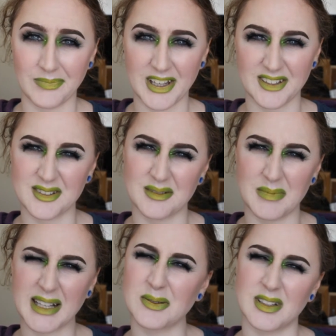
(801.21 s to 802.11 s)
It doesn't
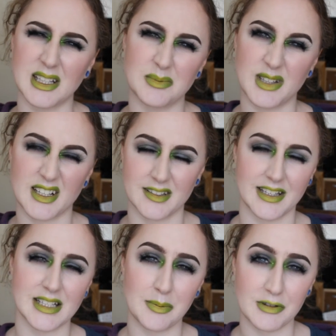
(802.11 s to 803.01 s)
mix with the lipsticks and they
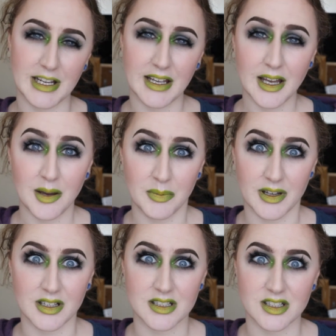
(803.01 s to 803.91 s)
separate,
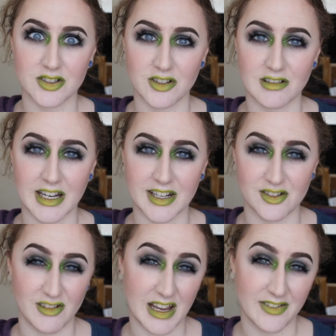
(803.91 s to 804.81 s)
but Duraline is
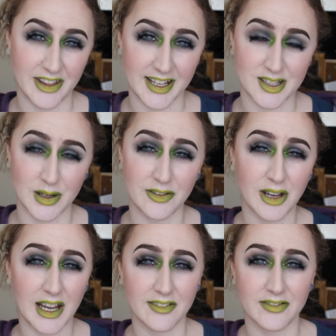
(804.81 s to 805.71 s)
great for that. So if you
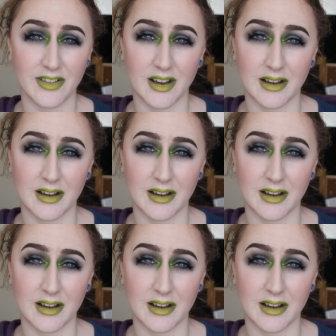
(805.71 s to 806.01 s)
have